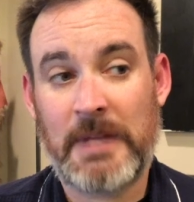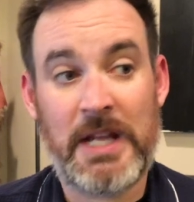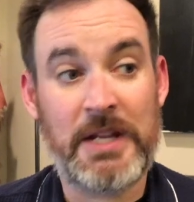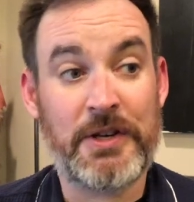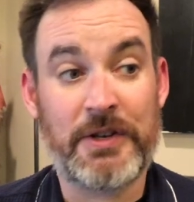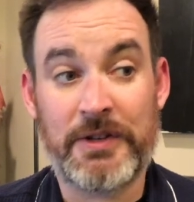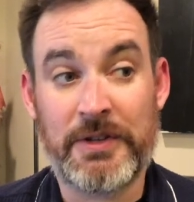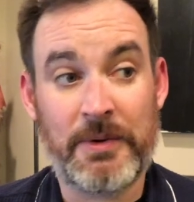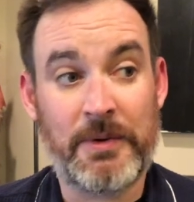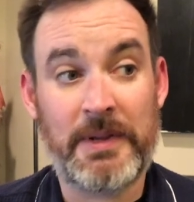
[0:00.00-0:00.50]
and
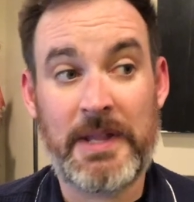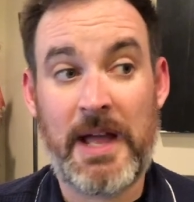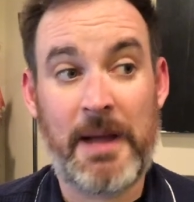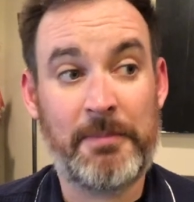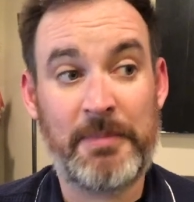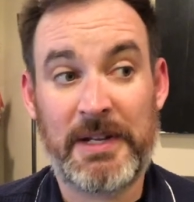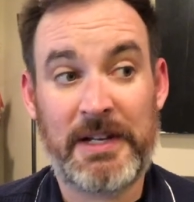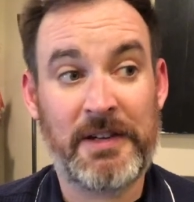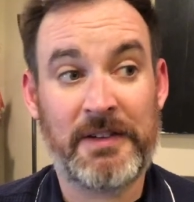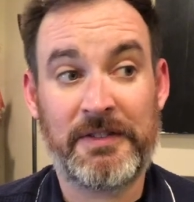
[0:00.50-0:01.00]
you're doing that
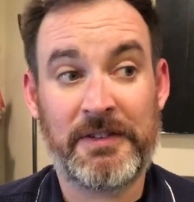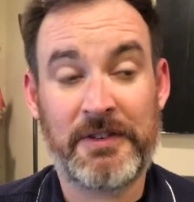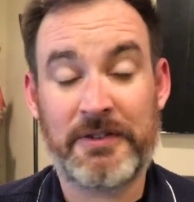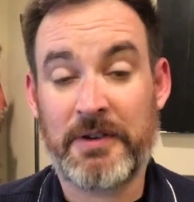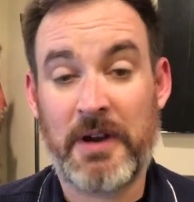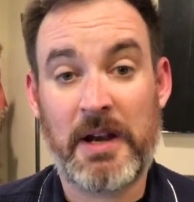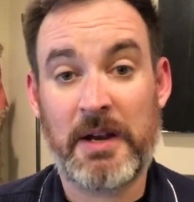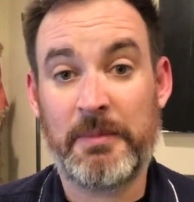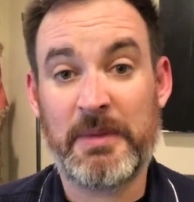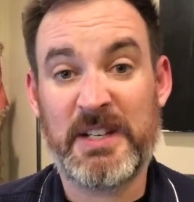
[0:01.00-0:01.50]
because you're
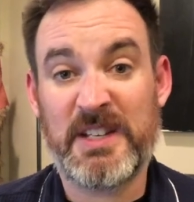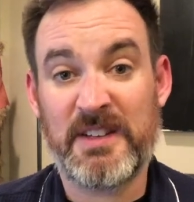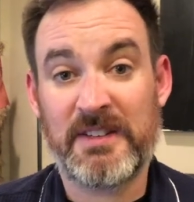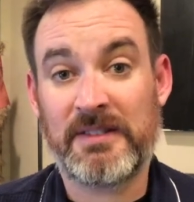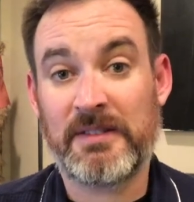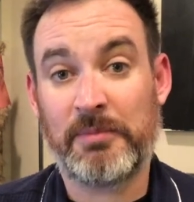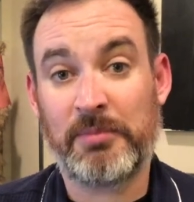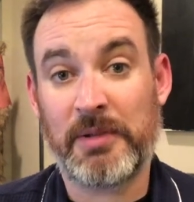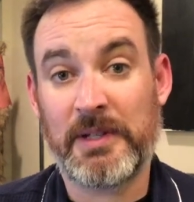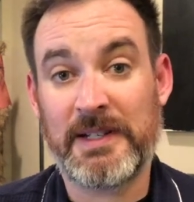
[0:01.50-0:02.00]
trying to be
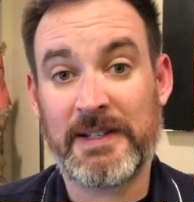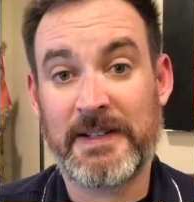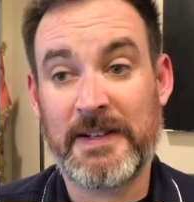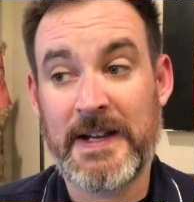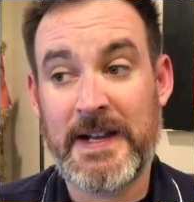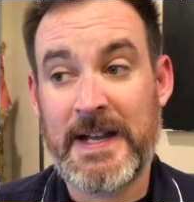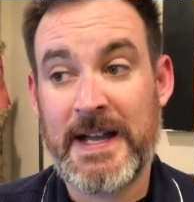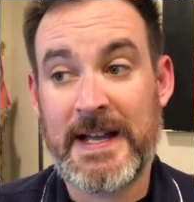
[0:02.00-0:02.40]
disciplined